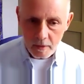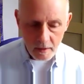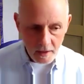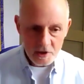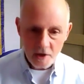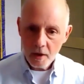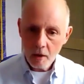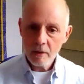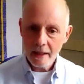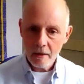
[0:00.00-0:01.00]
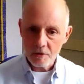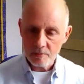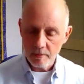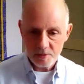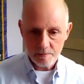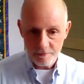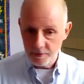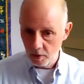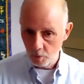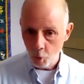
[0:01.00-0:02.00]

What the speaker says: And I said, the whole house must feel